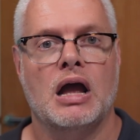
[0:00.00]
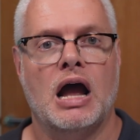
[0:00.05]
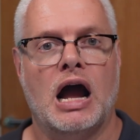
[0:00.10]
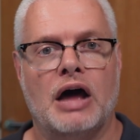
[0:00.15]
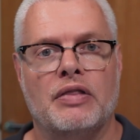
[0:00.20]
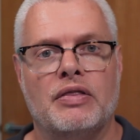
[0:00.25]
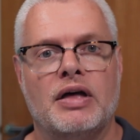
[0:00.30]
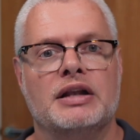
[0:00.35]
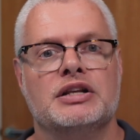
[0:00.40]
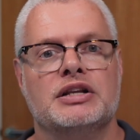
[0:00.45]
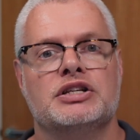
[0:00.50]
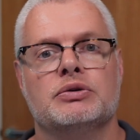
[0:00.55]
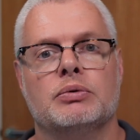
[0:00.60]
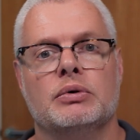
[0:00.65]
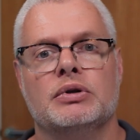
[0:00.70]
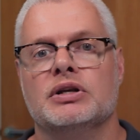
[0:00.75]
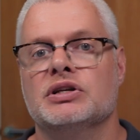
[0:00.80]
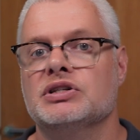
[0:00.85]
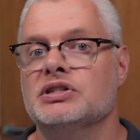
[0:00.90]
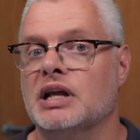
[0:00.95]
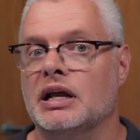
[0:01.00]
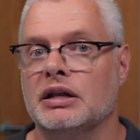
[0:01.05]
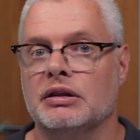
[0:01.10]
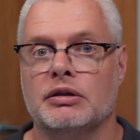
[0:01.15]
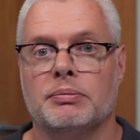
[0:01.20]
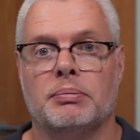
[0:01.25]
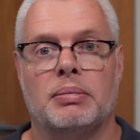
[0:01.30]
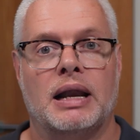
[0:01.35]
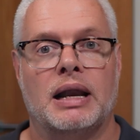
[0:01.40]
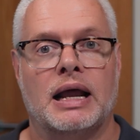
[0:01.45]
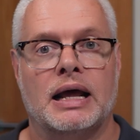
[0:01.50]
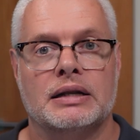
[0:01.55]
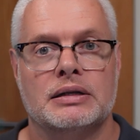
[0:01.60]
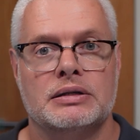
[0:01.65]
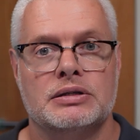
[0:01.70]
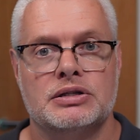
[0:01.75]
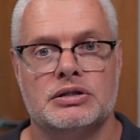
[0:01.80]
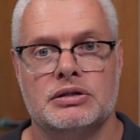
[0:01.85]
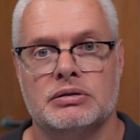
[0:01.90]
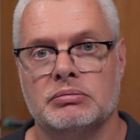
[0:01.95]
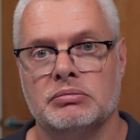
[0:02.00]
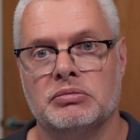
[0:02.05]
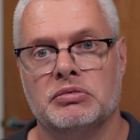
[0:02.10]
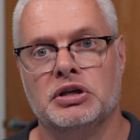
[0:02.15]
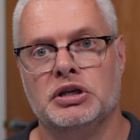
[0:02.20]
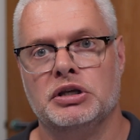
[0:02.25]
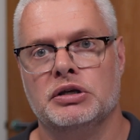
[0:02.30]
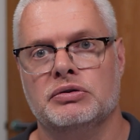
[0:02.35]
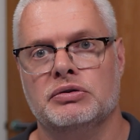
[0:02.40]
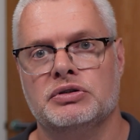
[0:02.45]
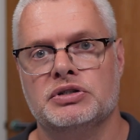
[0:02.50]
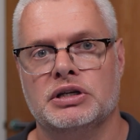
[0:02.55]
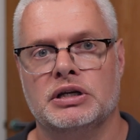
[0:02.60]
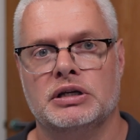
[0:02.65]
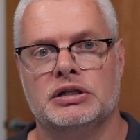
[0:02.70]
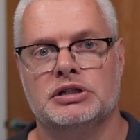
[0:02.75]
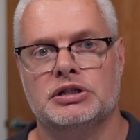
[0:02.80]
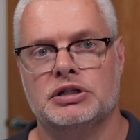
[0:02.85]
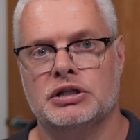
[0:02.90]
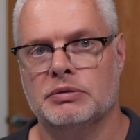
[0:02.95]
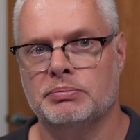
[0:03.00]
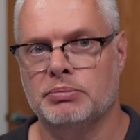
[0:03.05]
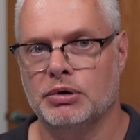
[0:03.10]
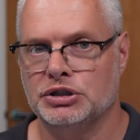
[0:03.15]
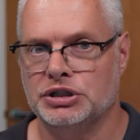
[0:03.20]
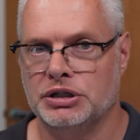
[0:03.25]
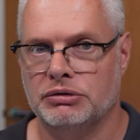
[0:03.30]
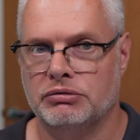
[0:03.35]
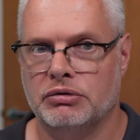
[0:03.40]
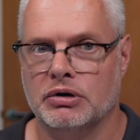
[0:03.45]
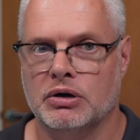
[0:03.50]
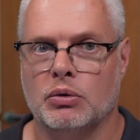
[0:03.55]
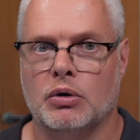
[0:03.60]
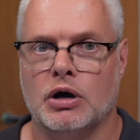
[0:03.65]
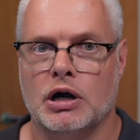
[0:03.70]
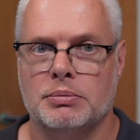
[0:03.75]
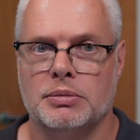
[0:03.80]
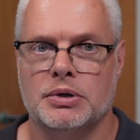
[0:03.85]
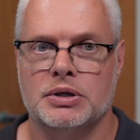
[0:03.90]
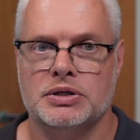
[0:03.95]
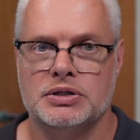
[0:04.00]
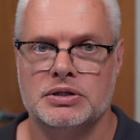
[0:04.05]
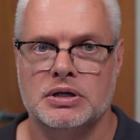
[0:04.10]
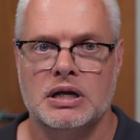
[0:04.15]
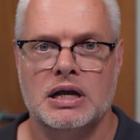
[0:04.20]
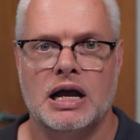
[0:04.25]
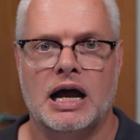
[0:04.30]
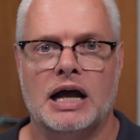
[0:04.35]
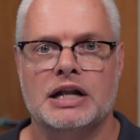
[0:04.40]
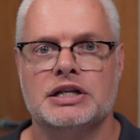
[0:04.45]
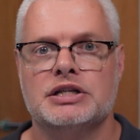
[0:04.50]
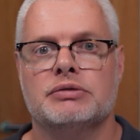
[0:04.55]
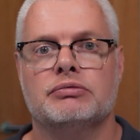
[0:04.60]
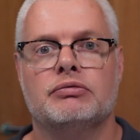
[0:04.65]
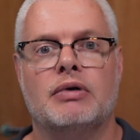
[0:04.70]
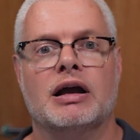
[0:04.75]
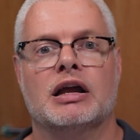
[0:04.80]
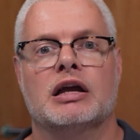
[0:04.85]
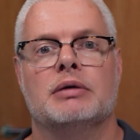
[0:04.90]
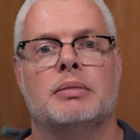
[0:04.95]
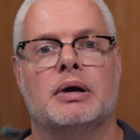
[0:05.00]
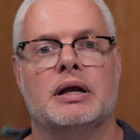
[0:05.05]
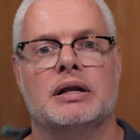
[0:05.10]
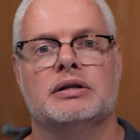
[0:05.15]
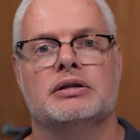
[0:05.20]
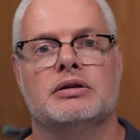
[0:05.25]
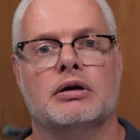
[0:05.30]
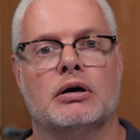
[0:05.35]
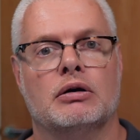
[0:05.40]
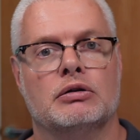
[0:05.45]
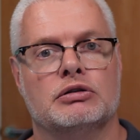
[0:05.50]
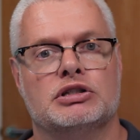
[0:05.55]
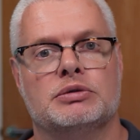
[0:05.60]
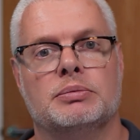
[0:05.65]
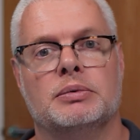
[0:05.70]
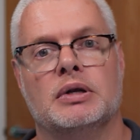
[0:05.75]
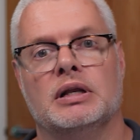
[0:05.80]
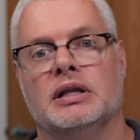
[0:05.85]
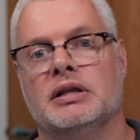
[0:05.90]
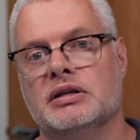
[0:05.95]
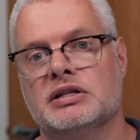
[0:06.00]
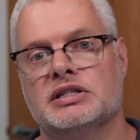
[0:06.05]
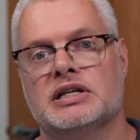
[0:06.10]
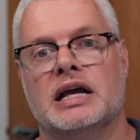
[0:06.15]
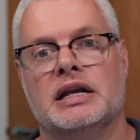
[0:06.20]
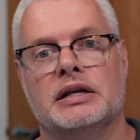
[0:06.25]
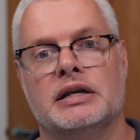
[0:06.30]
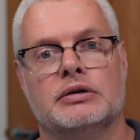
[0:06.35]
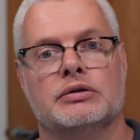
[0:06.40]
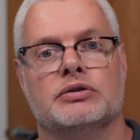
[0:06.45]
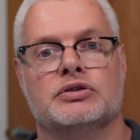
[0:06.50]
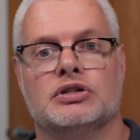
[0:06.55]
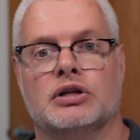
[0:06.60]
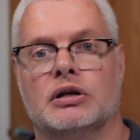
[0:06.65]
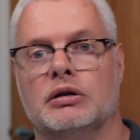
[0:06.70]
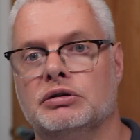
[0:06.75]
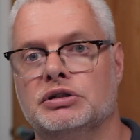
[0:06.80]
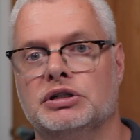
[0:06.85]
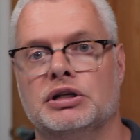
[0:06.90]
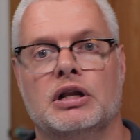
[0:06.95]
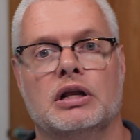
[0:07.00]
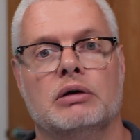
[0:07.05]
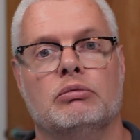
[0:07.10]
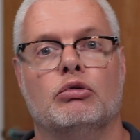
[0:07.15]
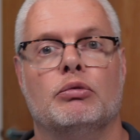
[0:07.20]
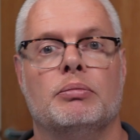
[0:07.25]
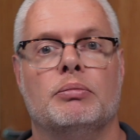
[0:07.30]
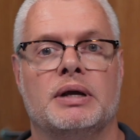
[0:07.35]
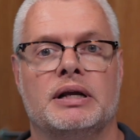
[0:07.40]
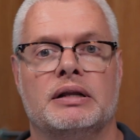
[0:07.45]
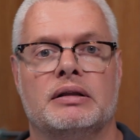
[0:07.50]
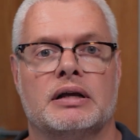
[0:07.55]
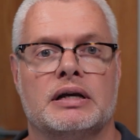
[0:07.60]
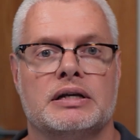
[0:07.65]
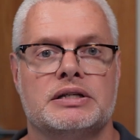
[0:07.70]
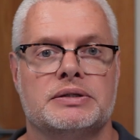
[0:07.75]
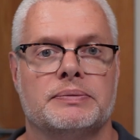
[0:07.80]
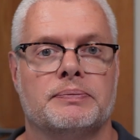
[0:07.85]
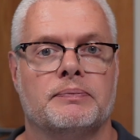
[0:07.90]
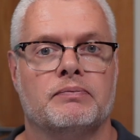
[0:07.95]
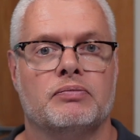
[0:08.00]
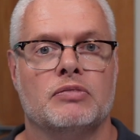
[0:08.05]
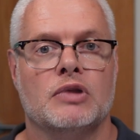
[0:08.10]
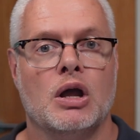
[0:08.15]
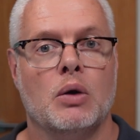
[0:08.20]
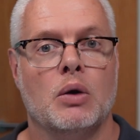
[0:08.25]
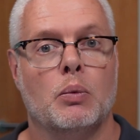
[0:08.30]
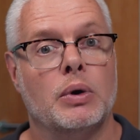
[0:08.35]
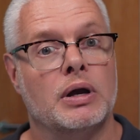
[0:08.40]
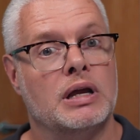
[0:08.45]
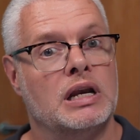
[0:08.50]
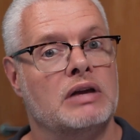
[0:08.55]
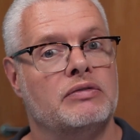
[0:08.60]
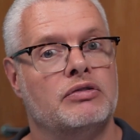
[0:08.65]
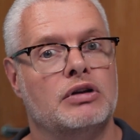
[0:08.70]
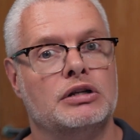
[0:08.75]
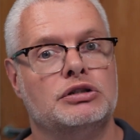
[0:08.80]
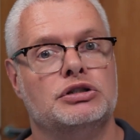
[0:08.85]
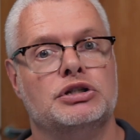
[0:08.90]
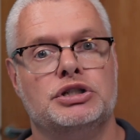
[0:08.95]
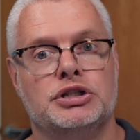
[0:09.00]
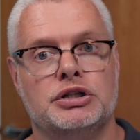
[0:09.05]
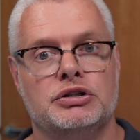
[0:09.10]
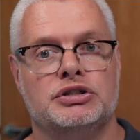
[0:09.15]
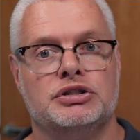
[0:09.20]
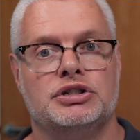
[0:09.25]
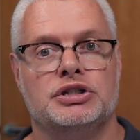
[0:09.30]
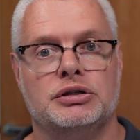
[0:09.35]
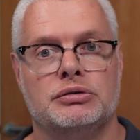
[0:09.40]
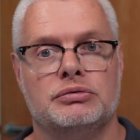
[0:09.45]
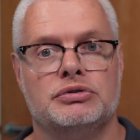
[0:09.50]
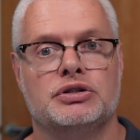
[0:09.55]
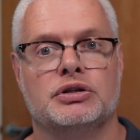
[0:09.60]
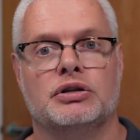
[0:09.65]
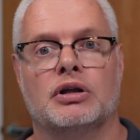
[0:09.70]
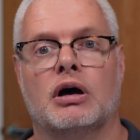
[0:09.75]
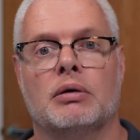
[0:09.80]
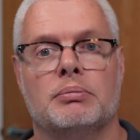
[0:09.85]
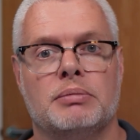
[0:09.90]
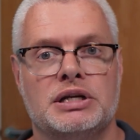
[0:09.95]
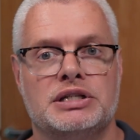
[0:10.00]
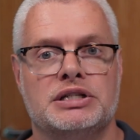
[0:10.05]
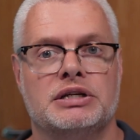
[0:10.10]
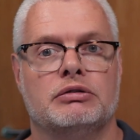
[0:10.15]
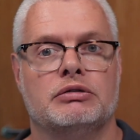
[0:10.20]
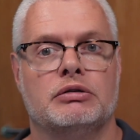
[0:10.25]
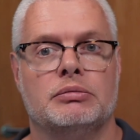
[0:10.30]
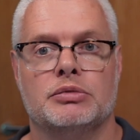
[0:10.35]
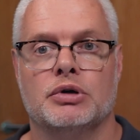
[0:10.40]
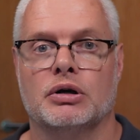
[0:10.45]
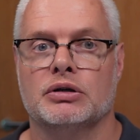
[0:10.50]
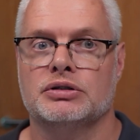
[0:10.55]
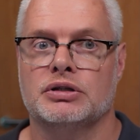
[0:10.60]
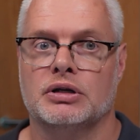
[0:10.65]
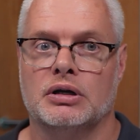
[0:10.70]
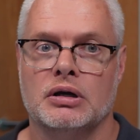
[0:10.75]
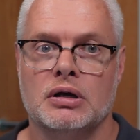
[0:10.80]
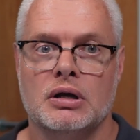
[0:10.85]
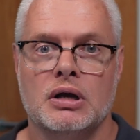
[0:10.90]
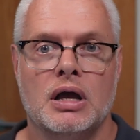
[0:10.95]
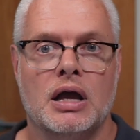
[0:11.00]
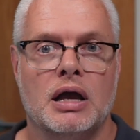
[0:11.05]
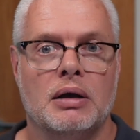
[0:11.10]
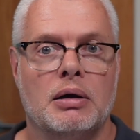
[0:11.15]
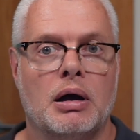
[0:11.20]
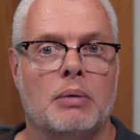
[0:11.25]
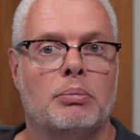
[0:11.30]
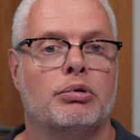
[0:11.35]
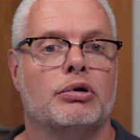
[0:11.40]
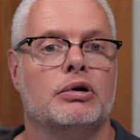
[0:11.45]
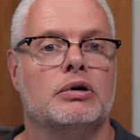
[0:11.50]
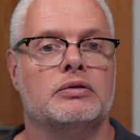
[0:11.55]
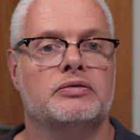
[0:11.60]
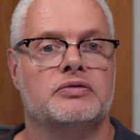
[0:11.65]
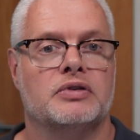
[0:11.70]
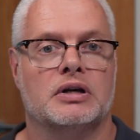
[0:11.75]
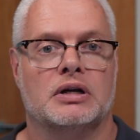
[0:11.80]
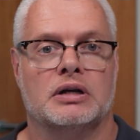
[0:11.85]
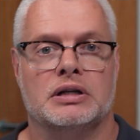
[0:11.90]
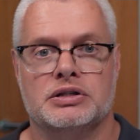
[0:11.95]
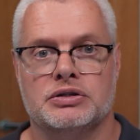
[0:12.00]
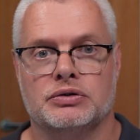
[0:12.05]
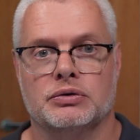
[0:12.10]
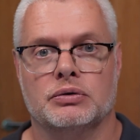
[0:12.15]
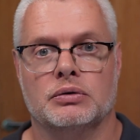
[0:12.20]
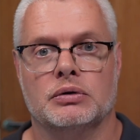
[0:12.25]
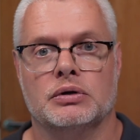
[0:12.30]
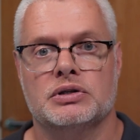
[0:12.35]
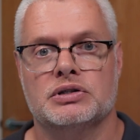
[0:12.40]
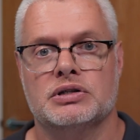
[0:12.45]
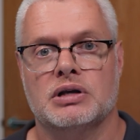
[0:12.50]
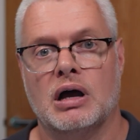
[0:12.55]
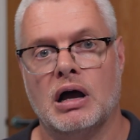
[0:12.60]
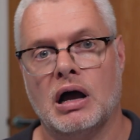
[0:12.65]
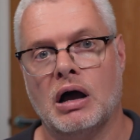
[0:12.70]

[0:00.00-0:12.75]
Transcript: And then to understand the plans, the usage, the budget requirements, and to recommend ultimately the technical solution that will meet this. We can even introduce you to our Meeting Room Doctor approved installers,